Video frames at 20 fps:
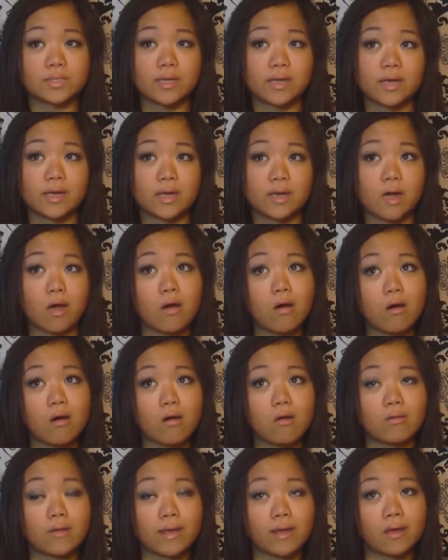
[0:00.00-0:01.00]
like,
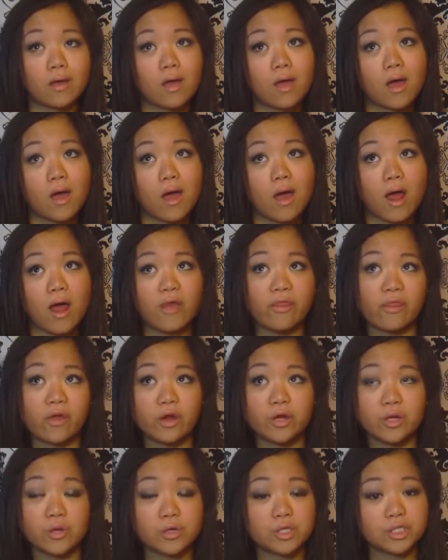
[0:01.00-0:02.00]
oh, like I
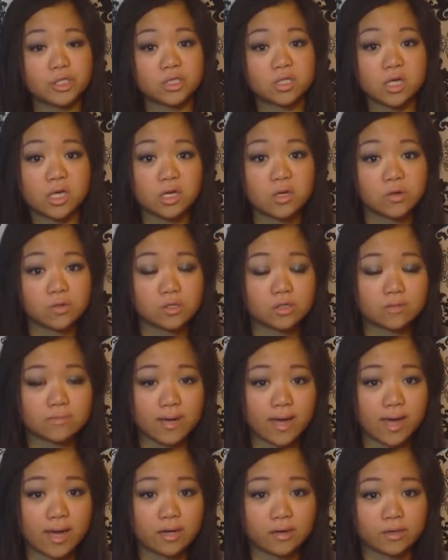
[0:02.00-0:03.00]
thought you were just cute, so I'm
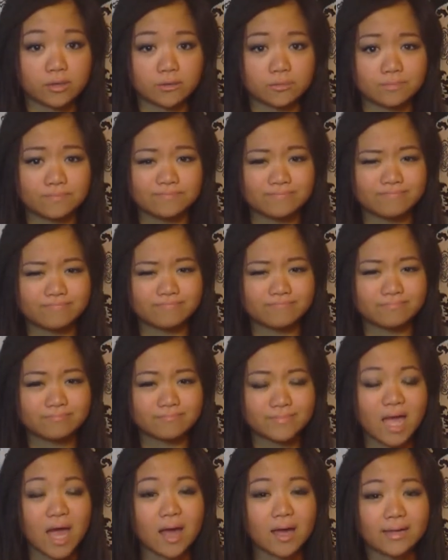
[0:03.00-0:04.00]
adding you.
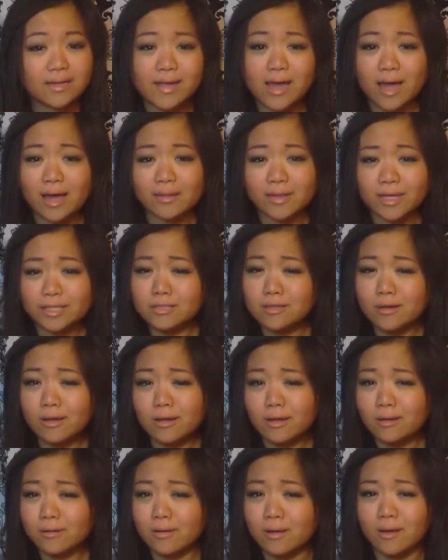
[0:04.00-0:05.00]
Yeah, that's not
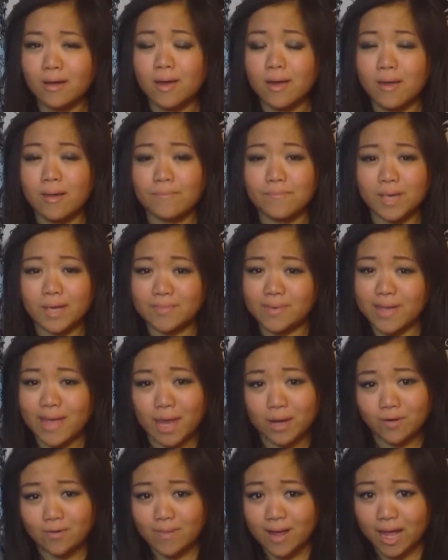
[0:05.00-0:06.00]
gonna make me
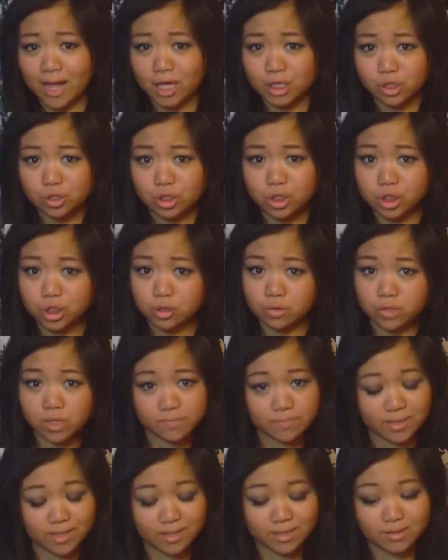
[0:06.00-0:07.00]
add you back because you're just
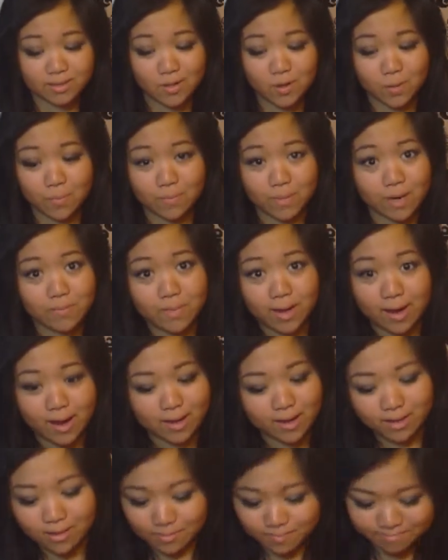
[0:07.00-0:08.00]
creepy, so bye
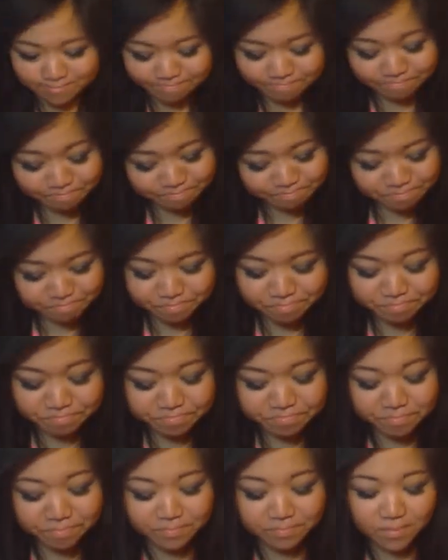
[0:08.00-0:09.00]
bye.
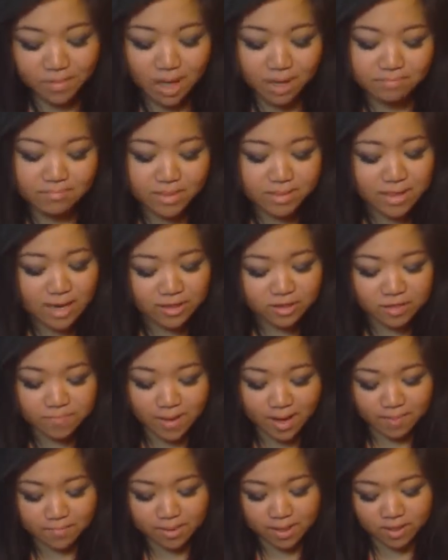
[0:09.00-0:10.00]
My 9th
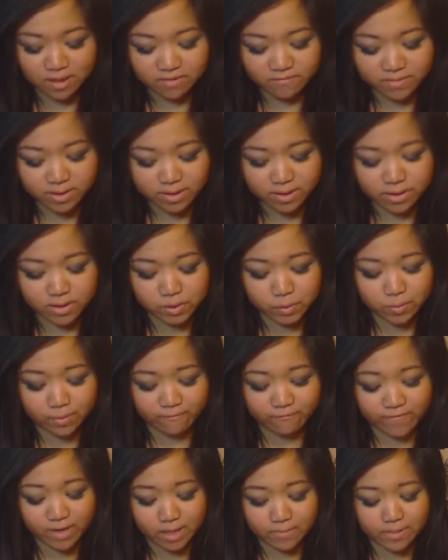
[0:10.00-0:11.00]
pet peeve is
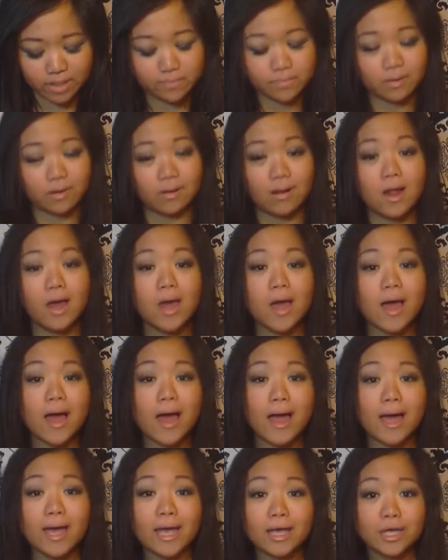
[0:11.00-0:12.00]
fake people.
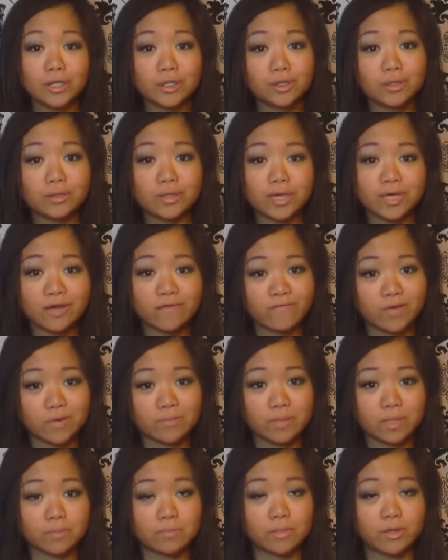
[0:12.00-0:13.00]
I don't like fake
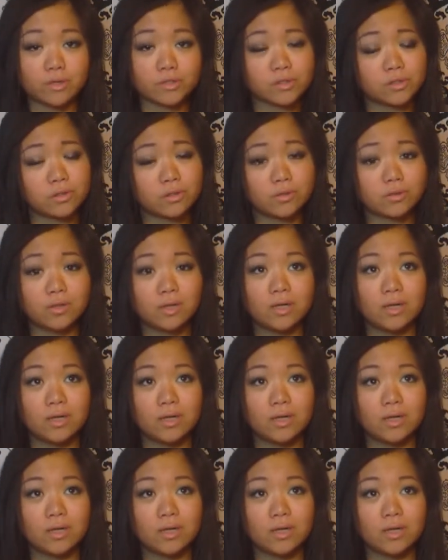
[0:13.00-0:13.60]
people, so